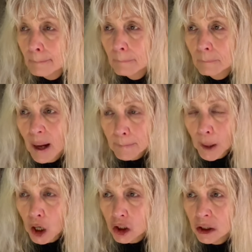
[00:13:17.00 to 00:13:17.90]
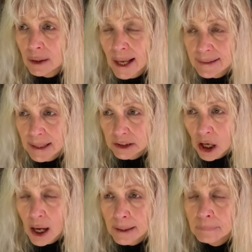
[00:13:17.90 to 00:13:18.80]
my partner at that
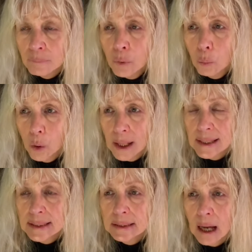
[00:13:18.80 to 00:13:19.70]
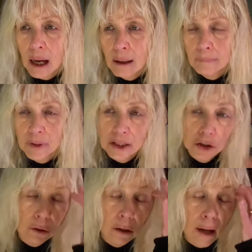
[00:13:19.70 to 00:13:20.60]
time was, um,
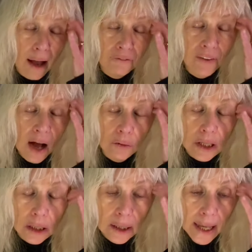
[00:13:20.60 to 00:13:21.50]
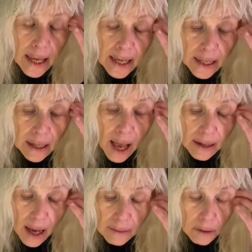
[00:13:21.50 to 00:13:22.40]
I found a,
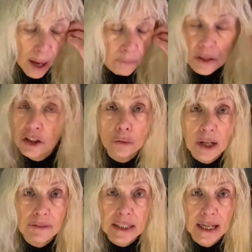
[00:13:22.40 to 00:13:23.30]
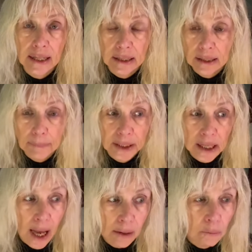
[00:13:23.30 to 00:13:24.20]
I, I, I was so devastated. I mean,
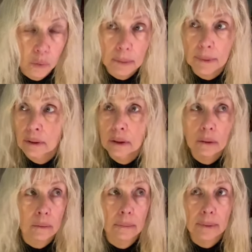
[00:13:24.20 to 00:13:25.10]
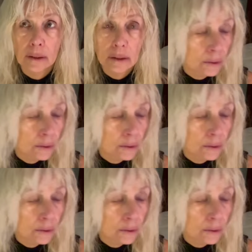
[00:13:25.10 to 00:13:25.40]
I, what am I going to do? What am I going to